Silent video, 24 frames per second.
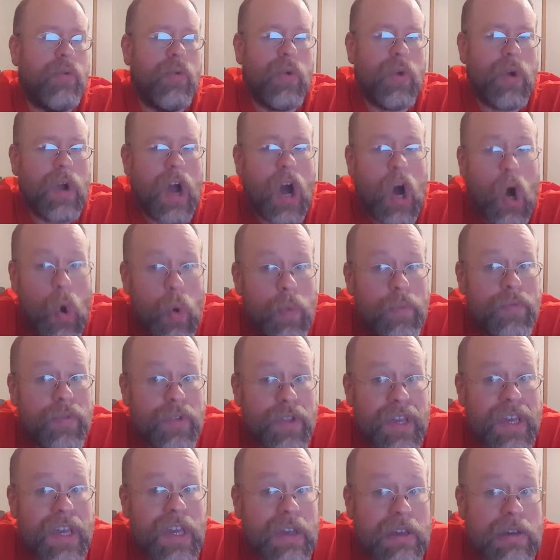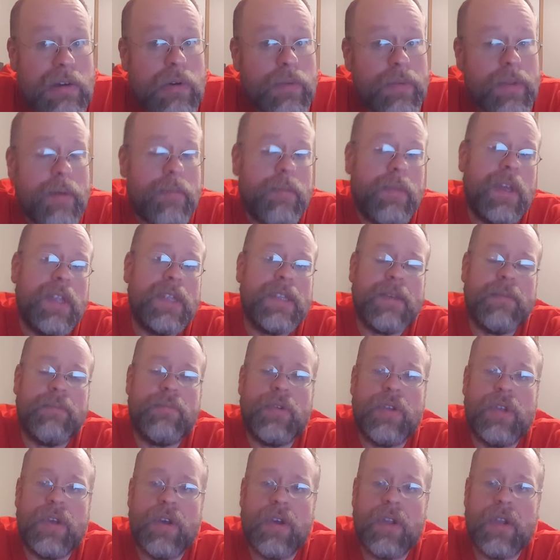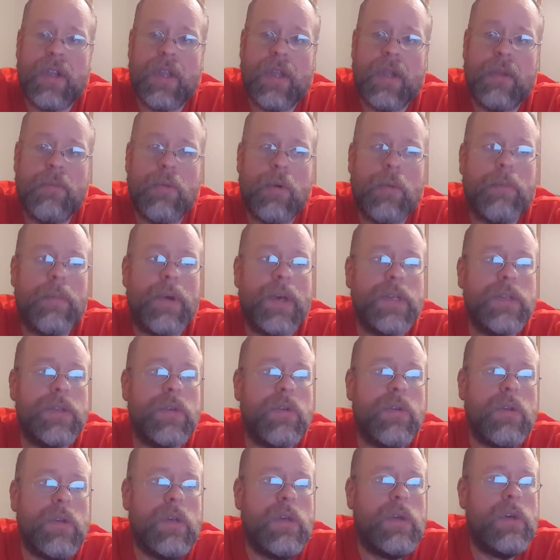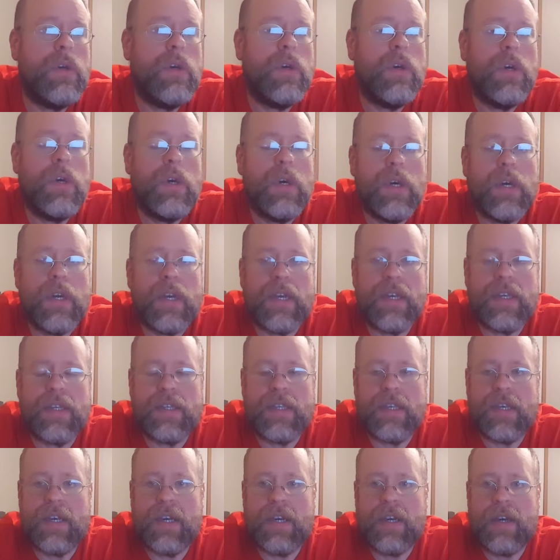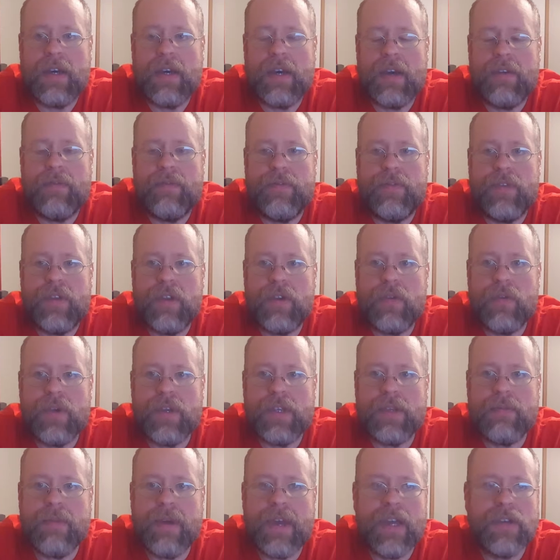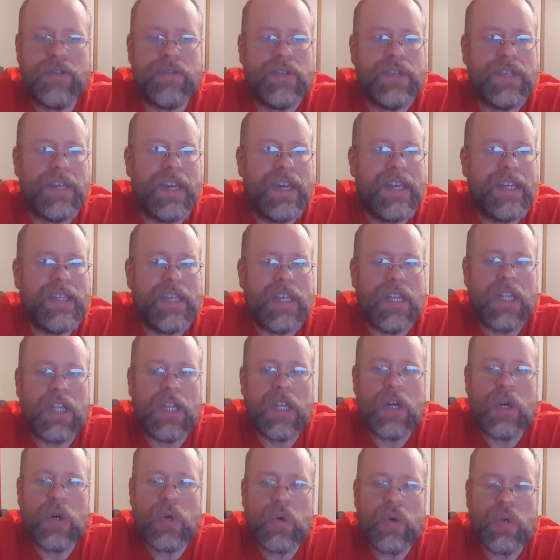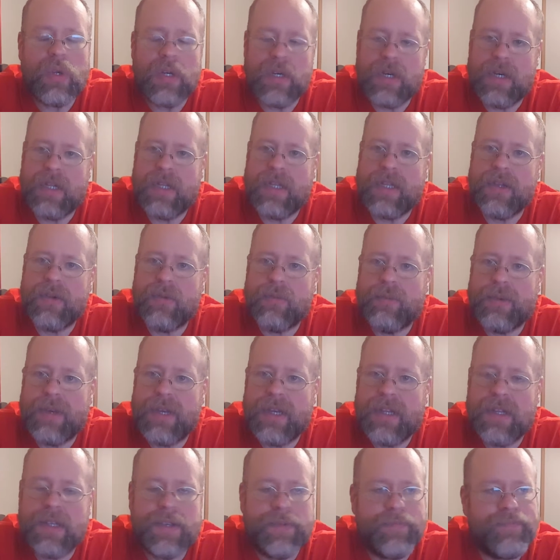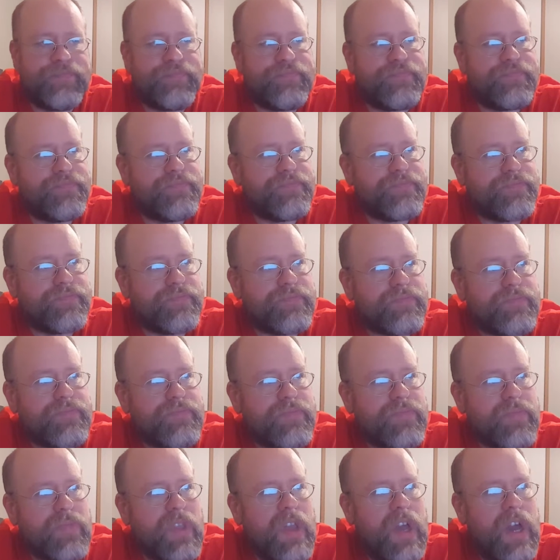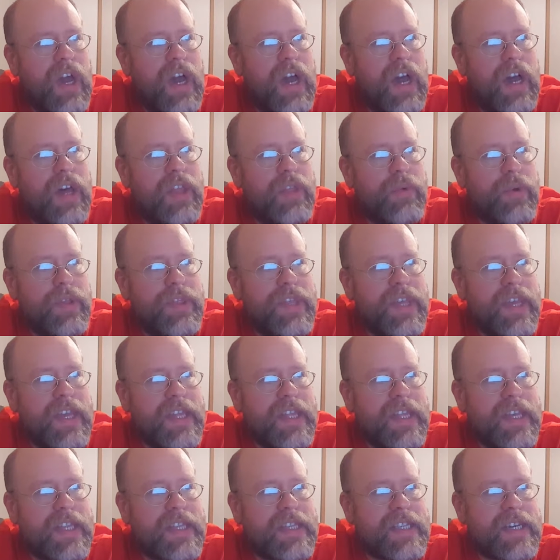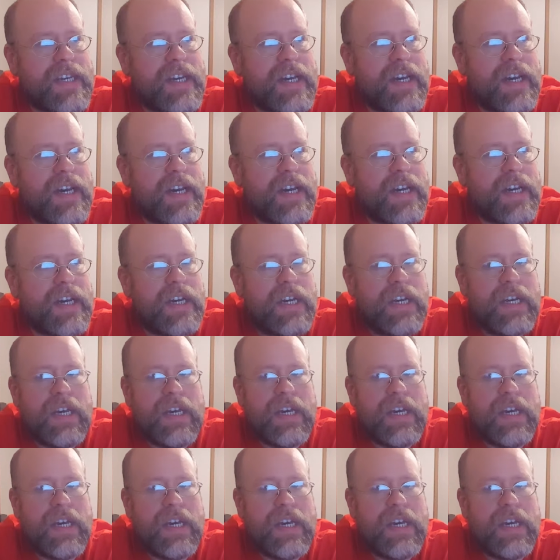Hopefully that means I'm putting on a little more muscle, because I've increased my exercise load a little bit. The one thing that I